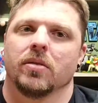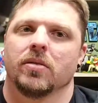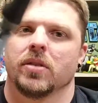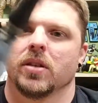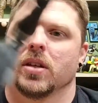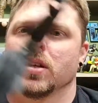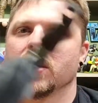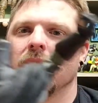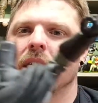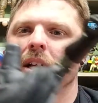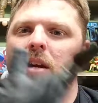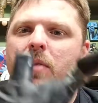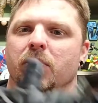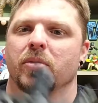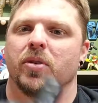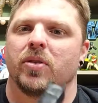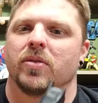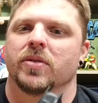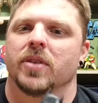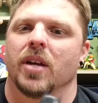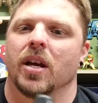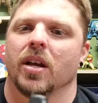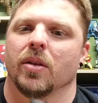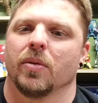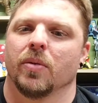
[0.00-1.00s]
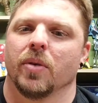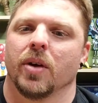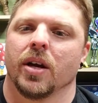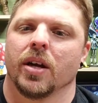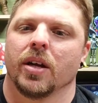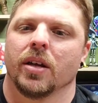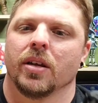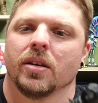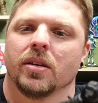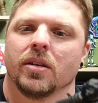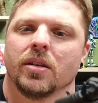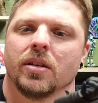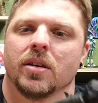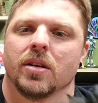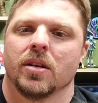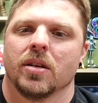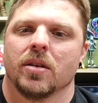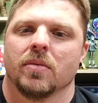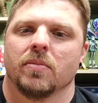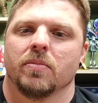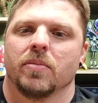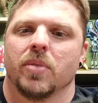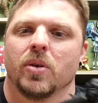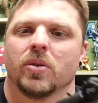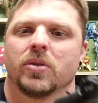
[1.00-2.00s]
It kind of moves out of the way.
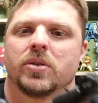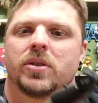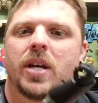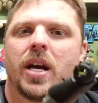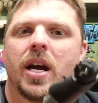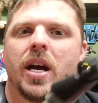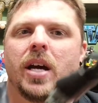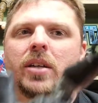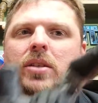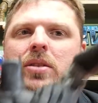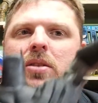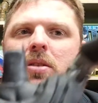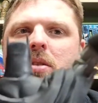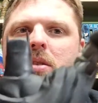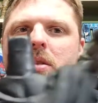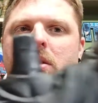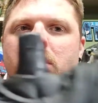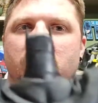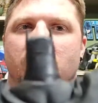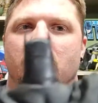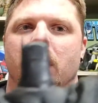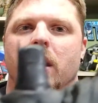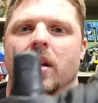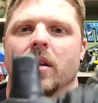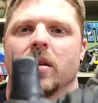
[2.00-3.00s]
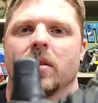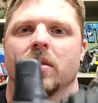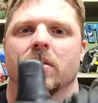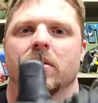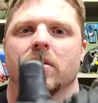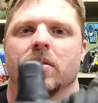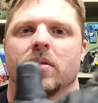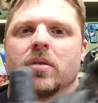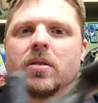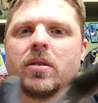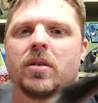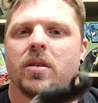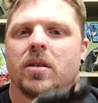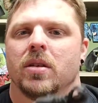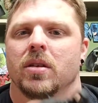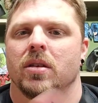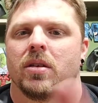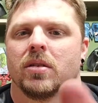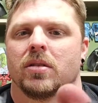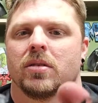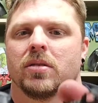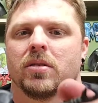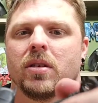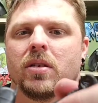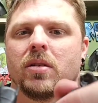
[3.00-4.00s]
Both sides, you can kind of,
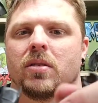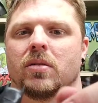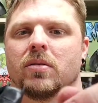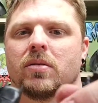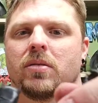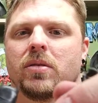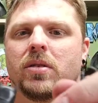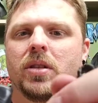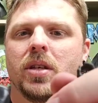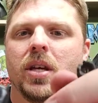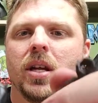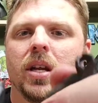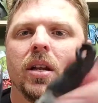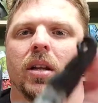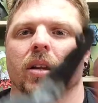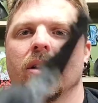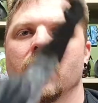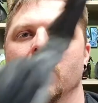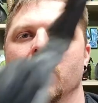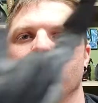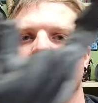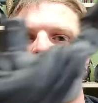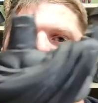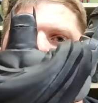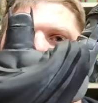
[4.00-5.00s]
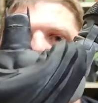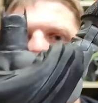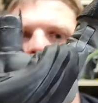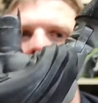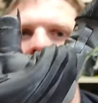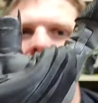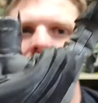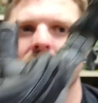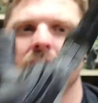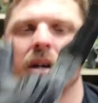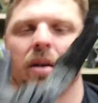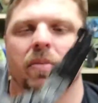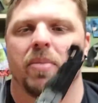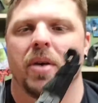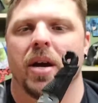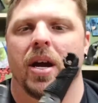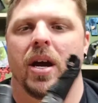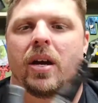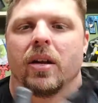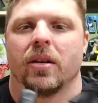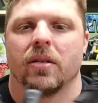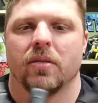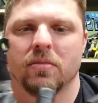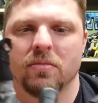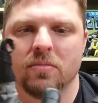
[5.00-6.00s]
so you get a little bit. That's not
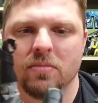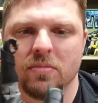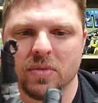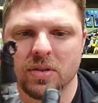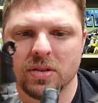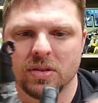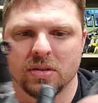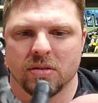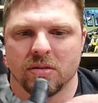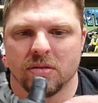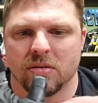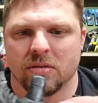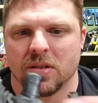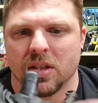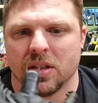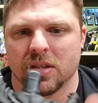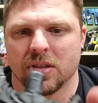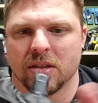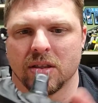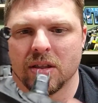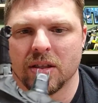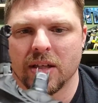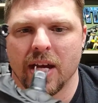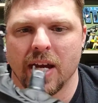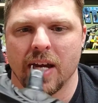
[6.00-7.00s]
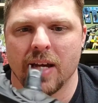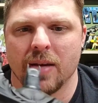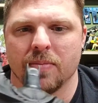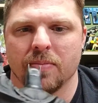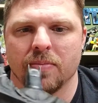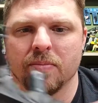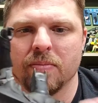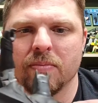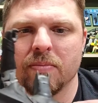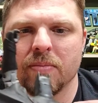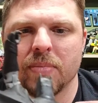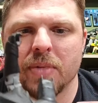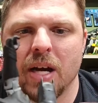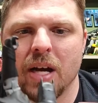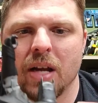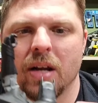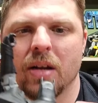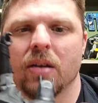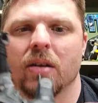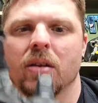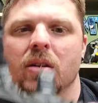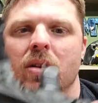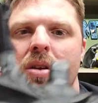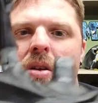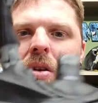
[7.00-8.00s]
bad. Which, since the cape kind of
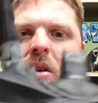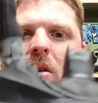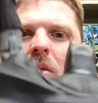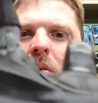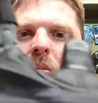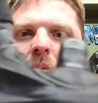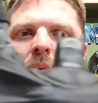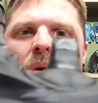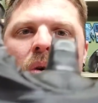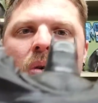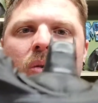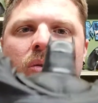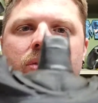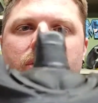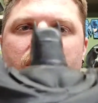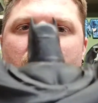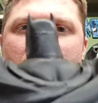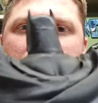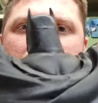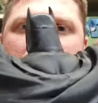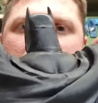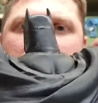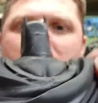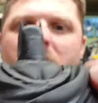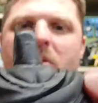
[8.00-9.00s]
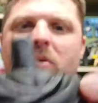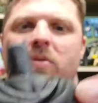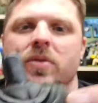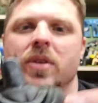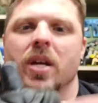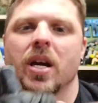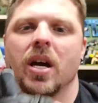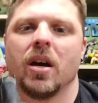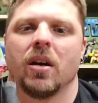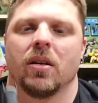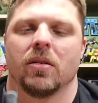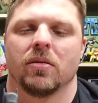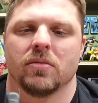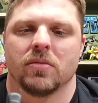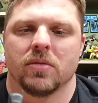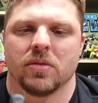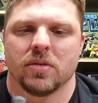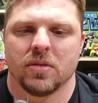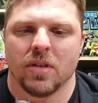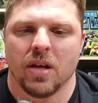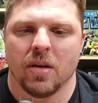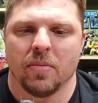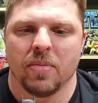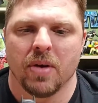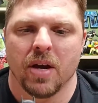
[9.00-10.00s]
rolls up and moves out, it's
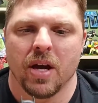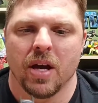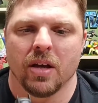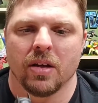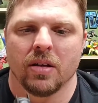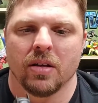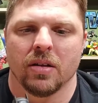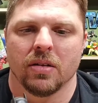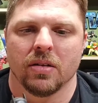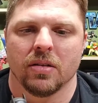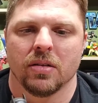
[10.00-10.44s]
not bad.